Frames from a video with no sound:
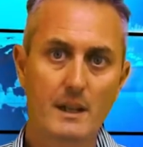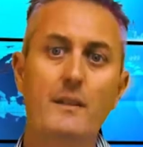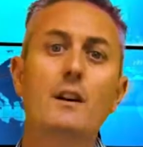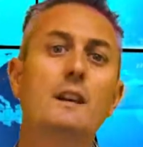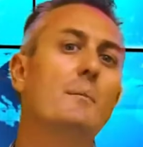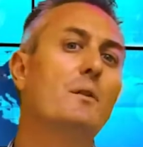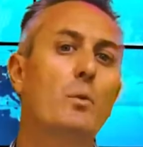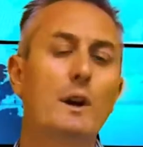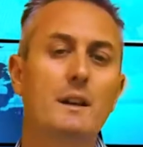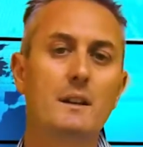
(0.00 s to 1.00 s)
Now, there are a number of
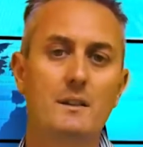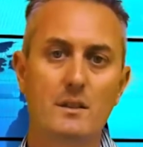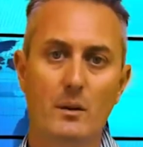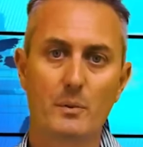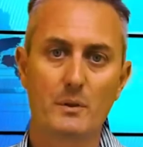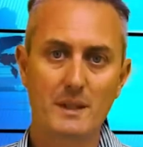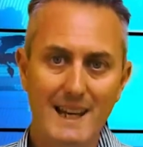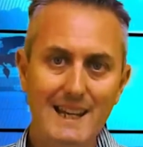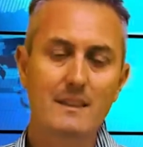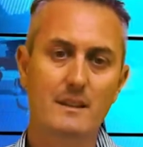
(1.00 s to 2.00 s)
working examples
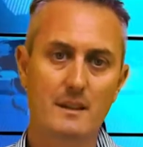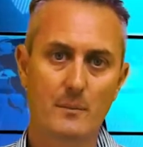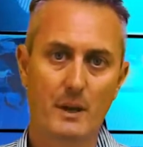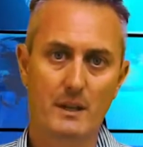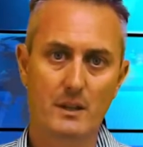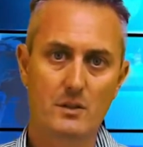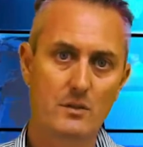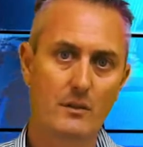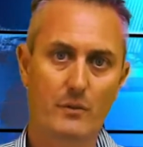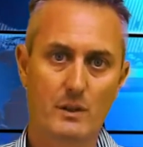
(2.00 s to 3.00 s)
in this Appendix
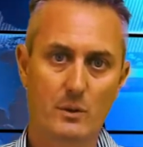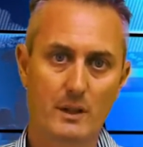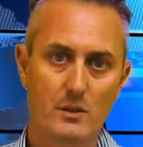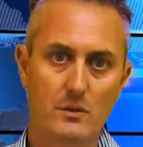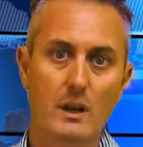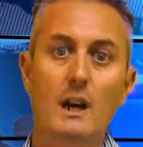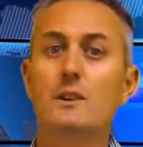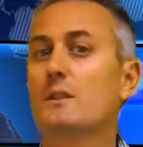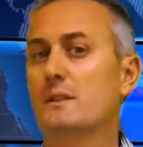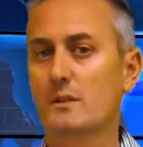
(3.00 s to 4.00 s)
to IFRIC 22
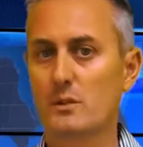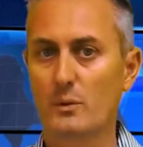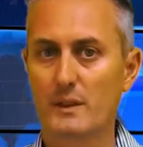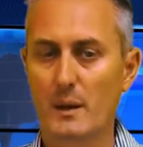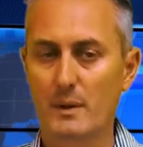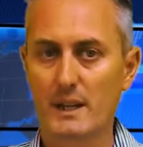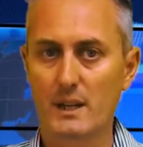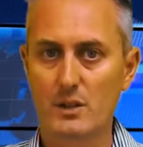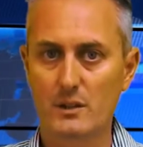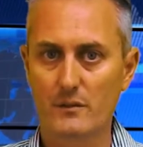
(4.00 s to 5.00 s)
to assist you with the
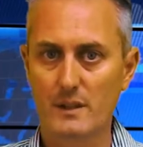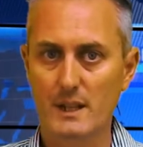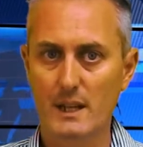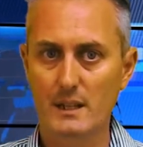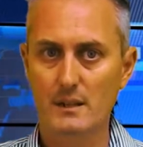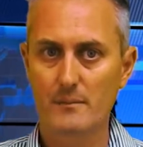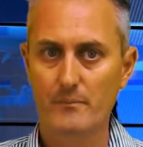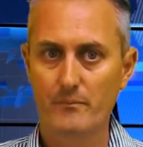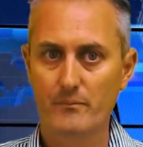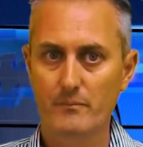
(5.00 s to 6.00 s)
application of the standard.
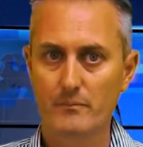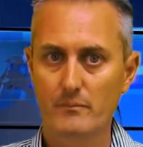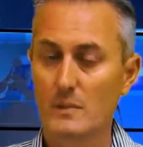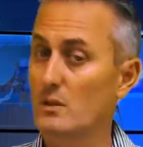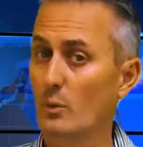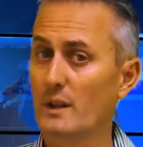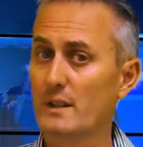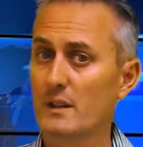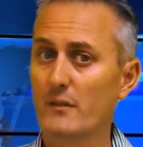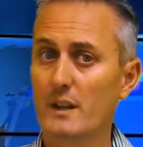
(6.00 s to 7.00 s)
So when is
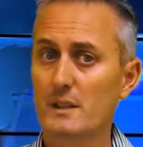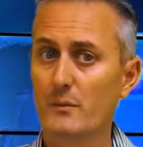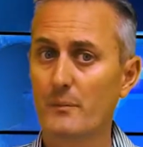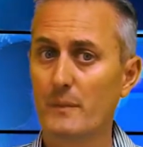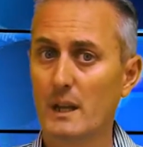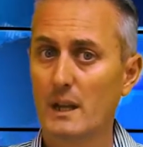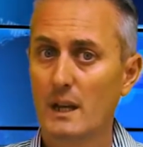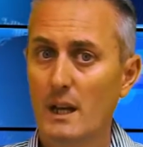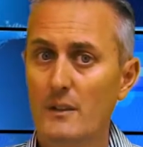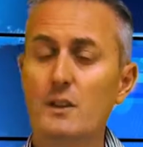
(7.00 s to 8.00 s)
it effective?
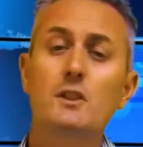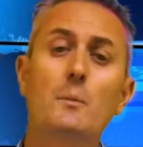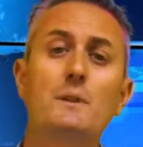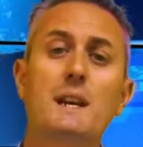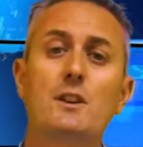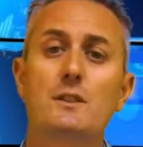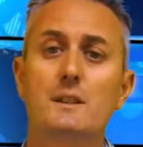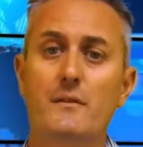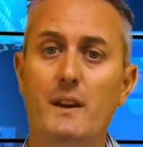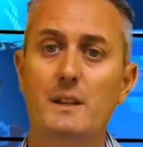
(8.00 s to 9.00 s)
The interpretation
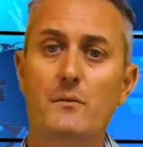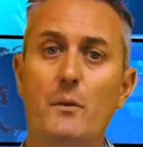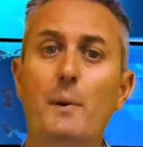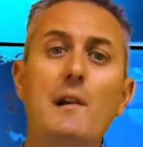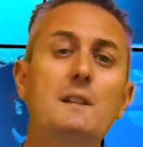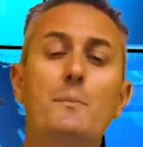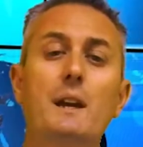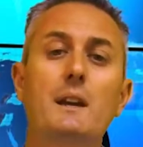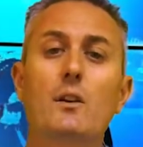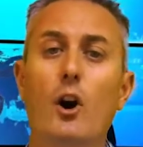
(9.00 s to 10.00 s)
is effective for periods
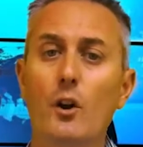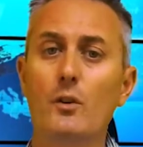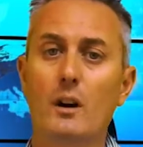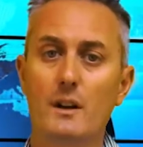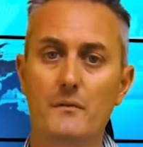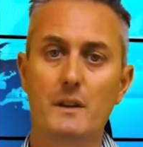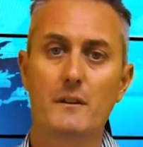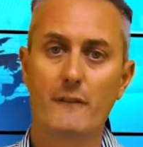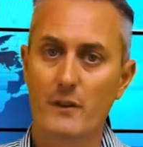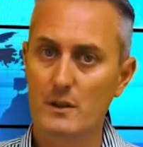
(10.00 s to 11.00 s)
beginning on or after
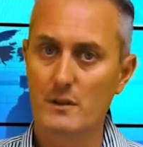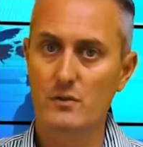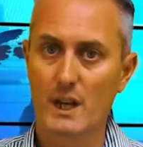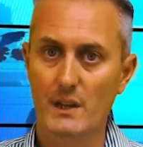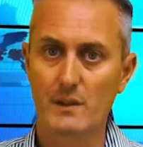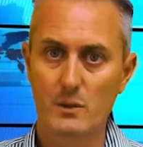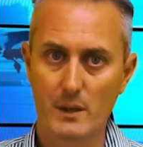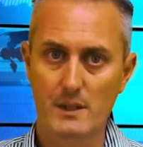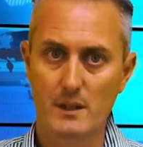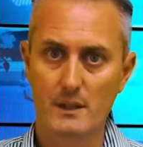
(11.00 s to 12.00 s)
1st of January
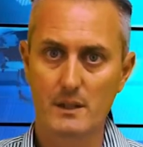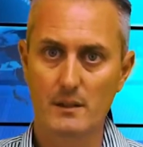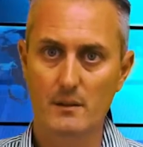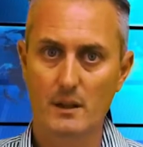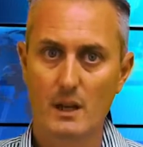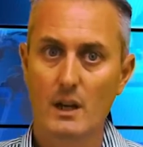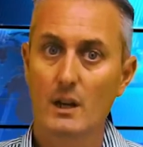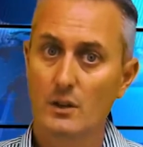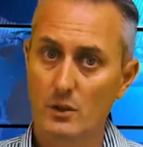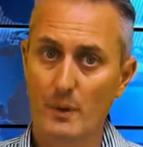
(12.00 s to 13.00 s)
2018.
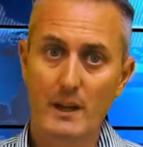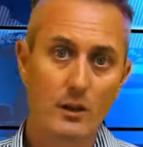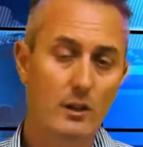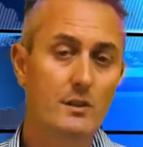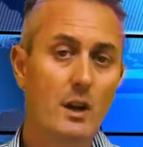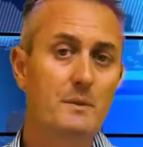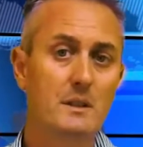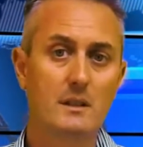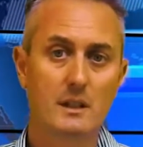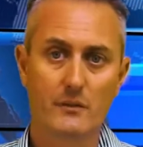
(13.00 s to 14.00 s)
You may early adopt
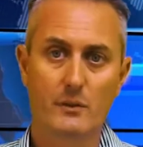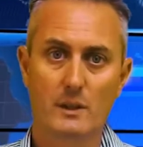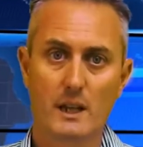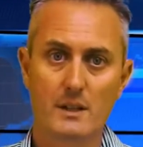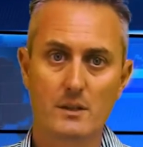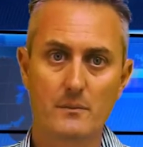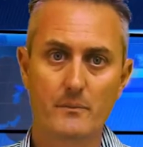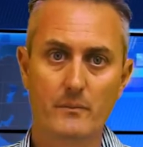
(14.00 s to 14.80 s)
it if you'd like to.